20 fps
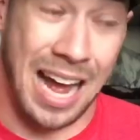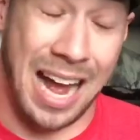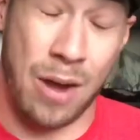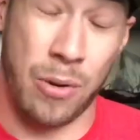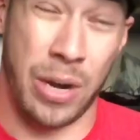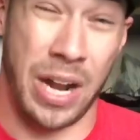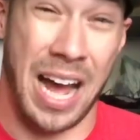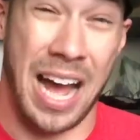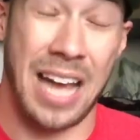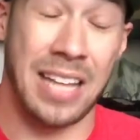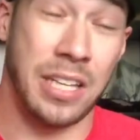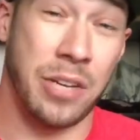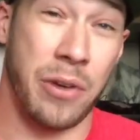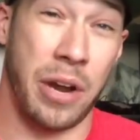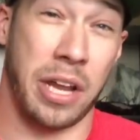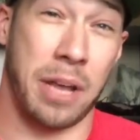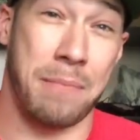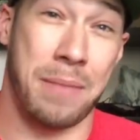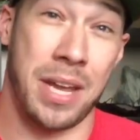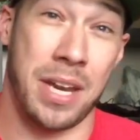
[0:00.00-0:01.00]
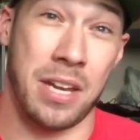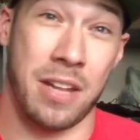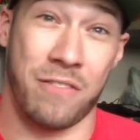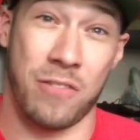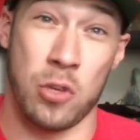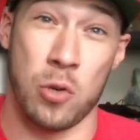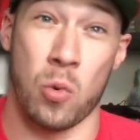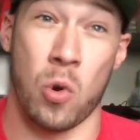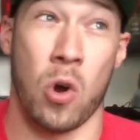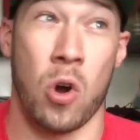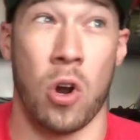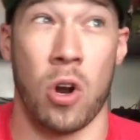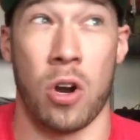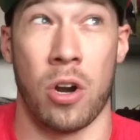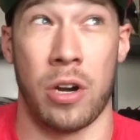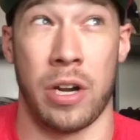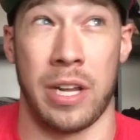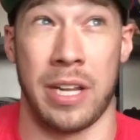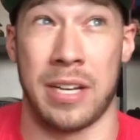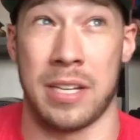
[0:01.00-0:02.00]
I would highly recommend, if you
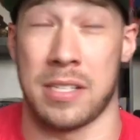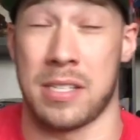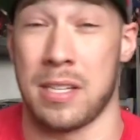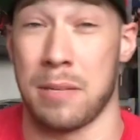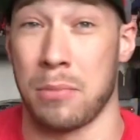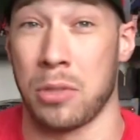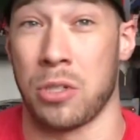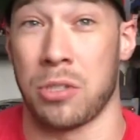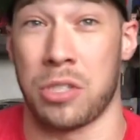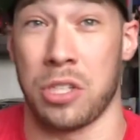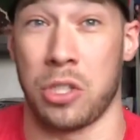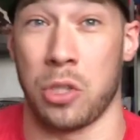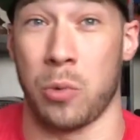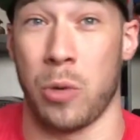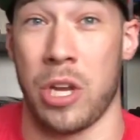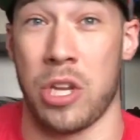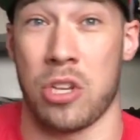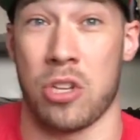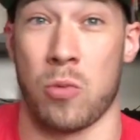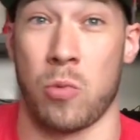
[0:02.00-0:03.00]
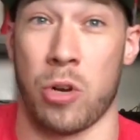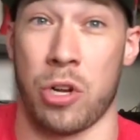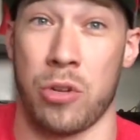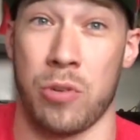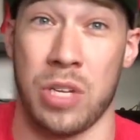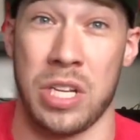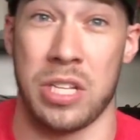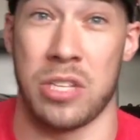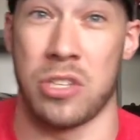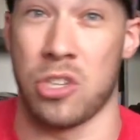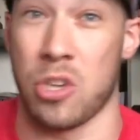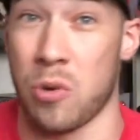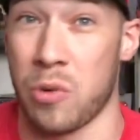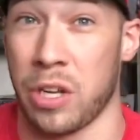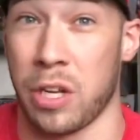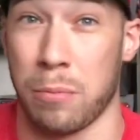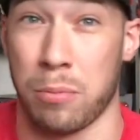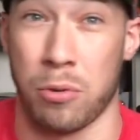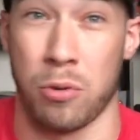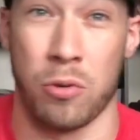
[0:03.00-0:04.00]
are in a similar situation where you need
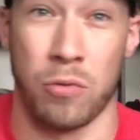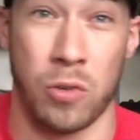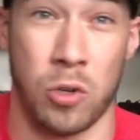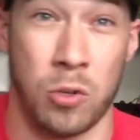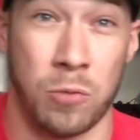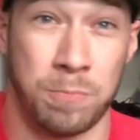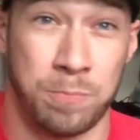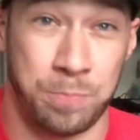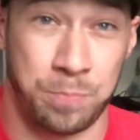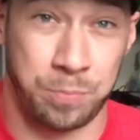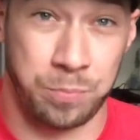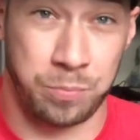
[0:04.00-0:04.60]
zoning approval,